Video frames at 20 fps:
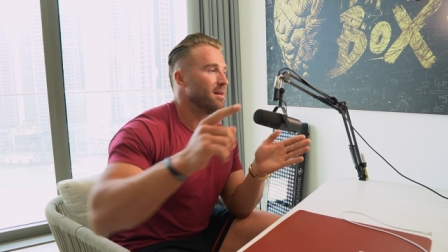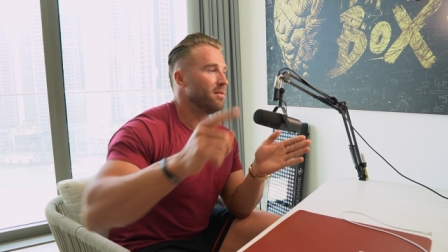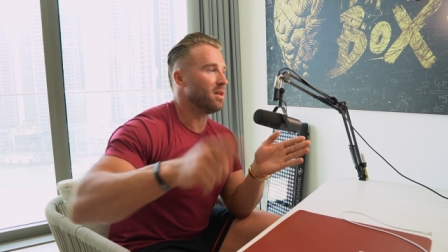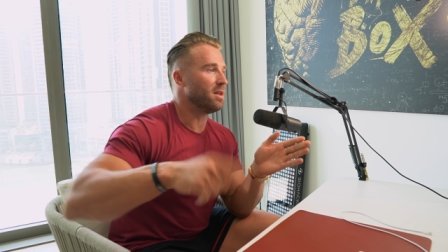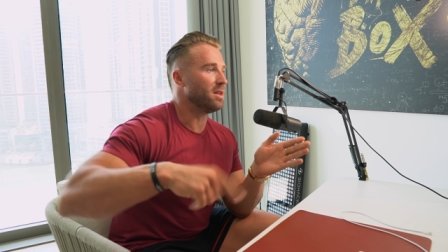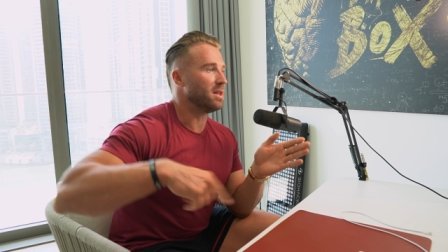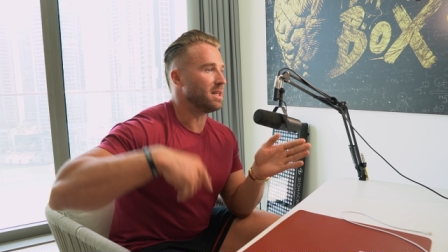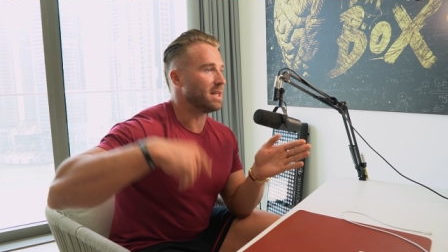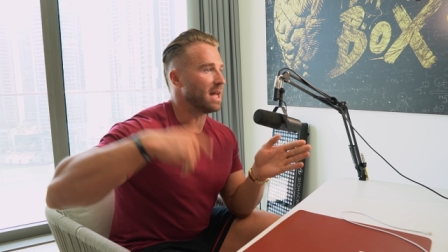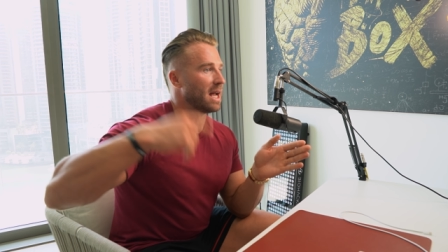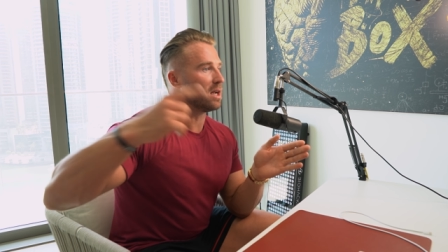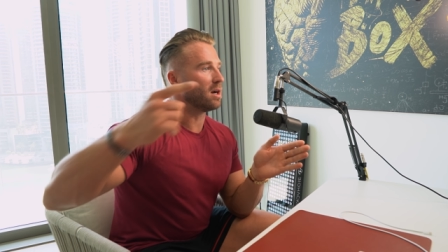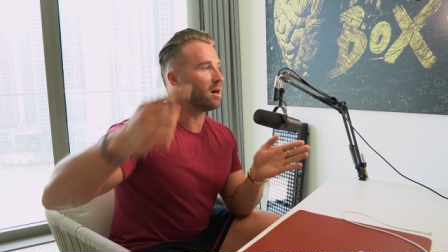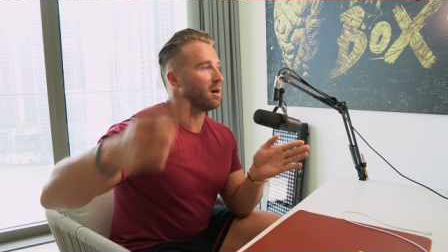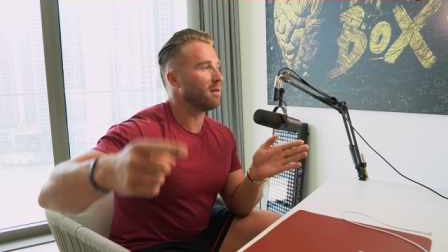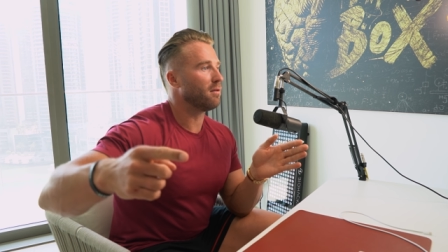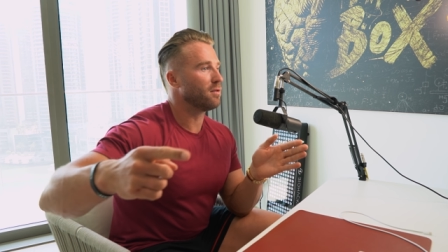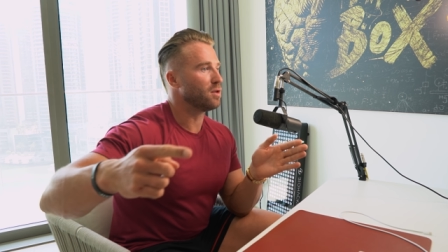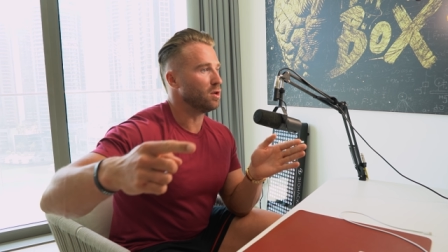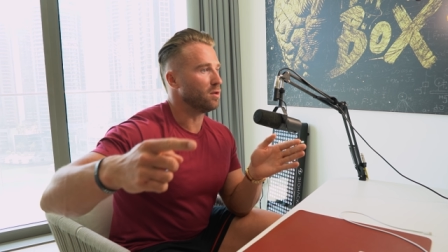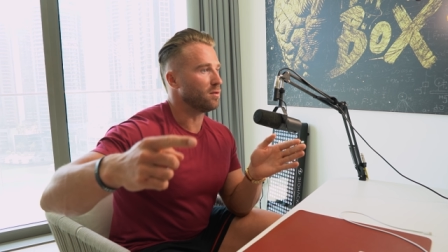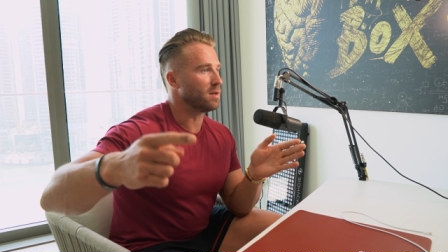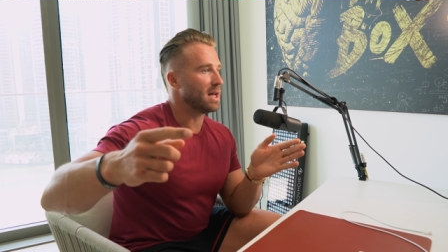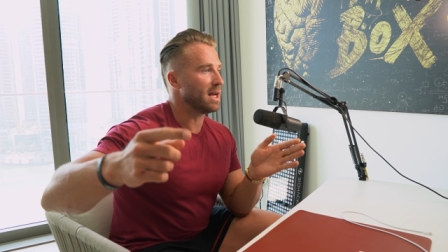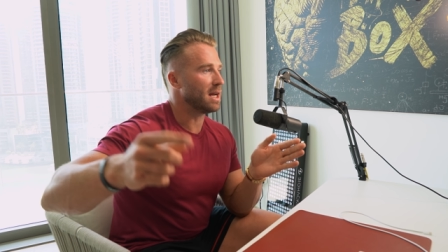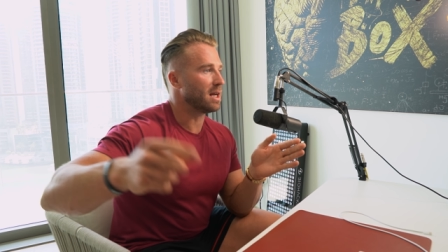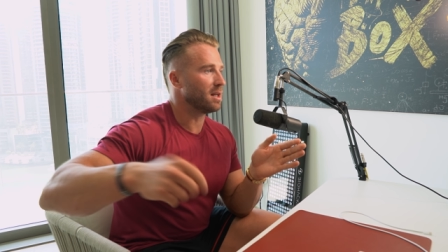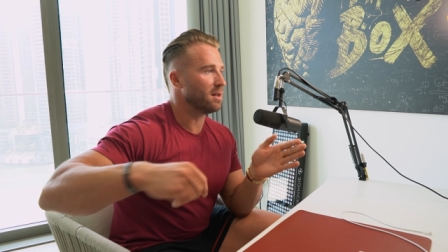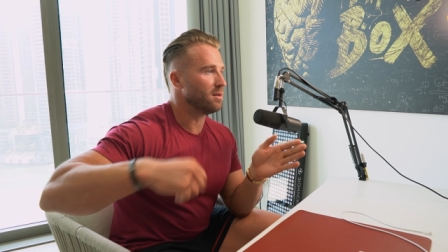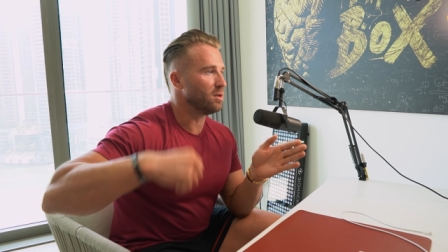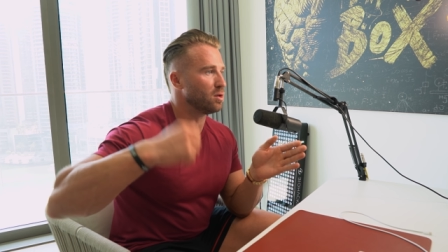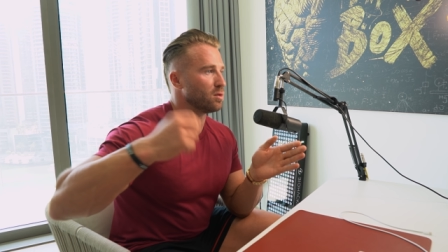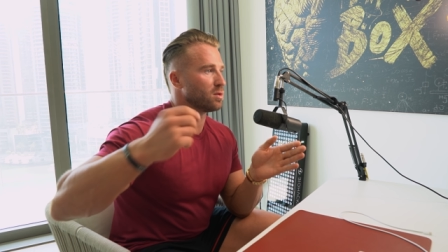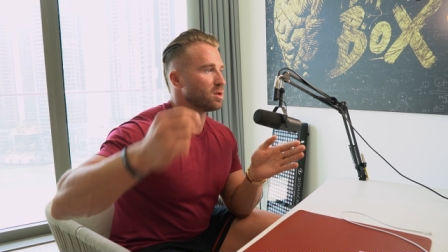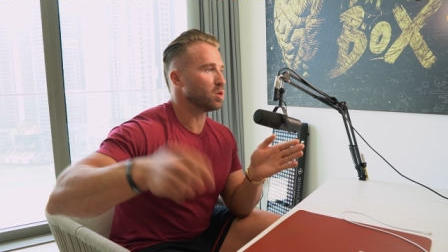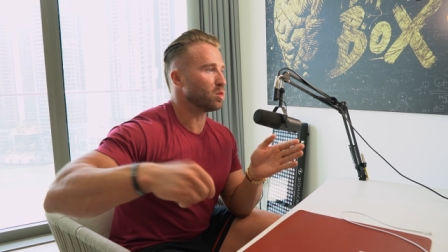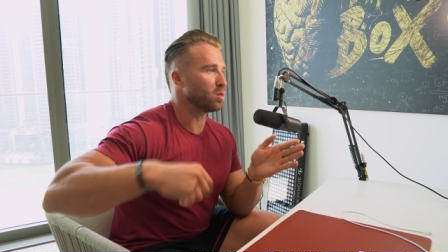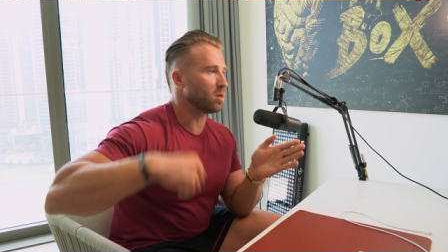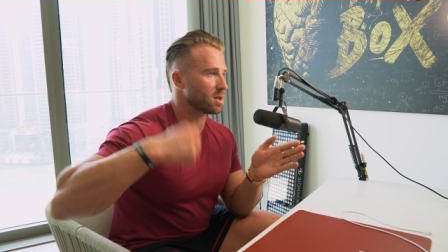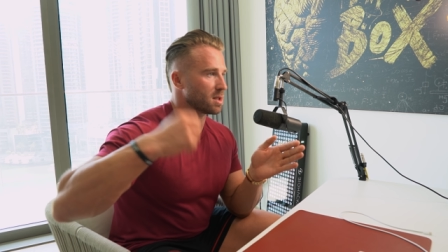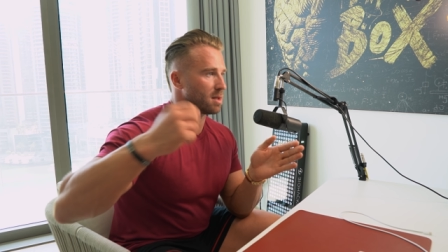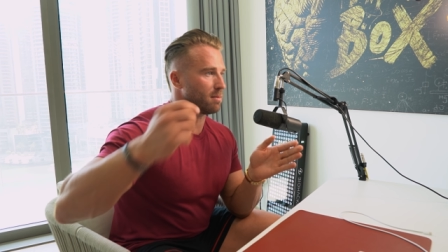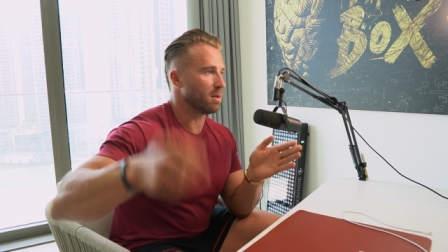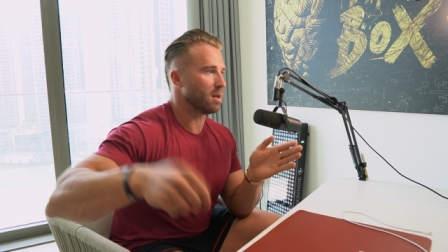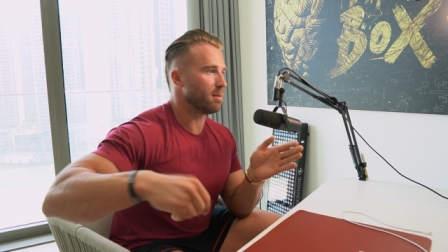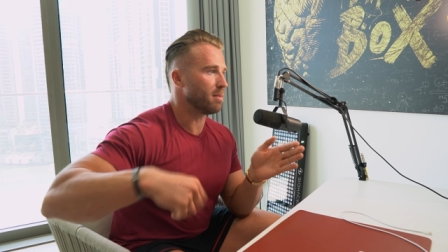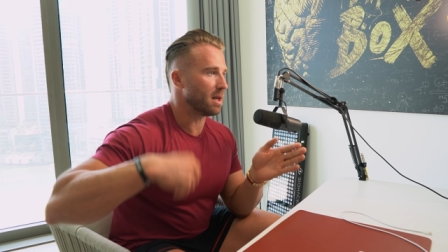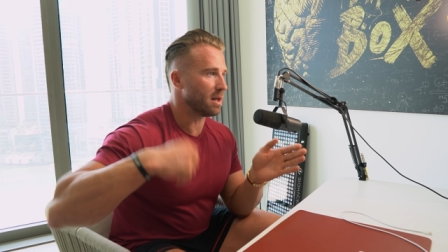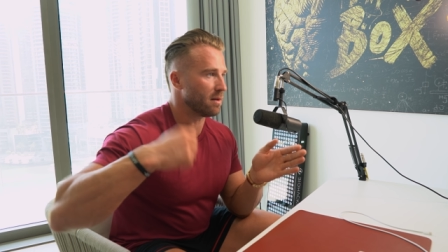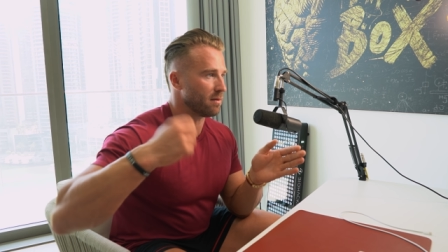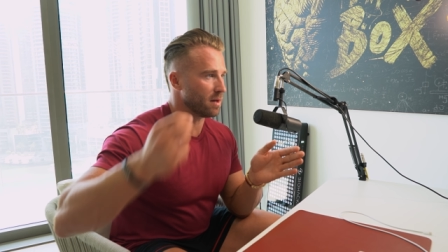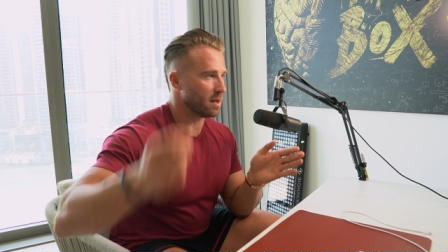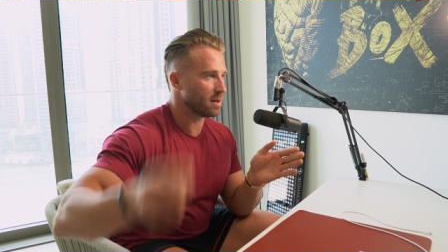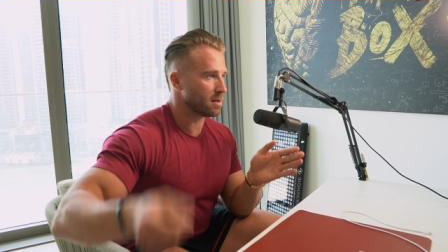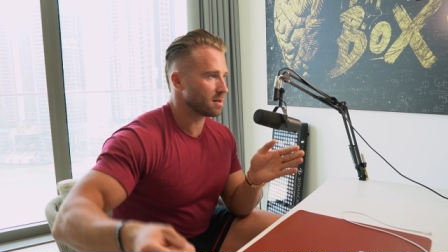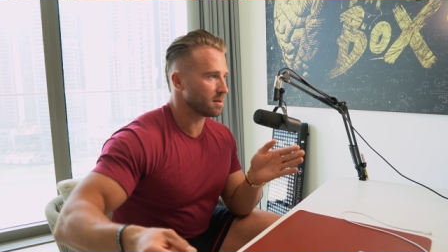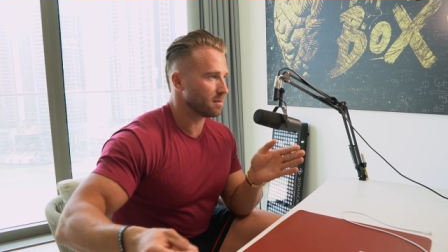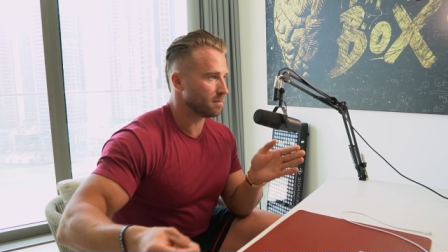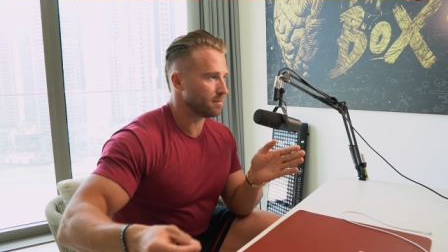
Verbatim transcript: That the day after you've taken it, you still got some of the benefits.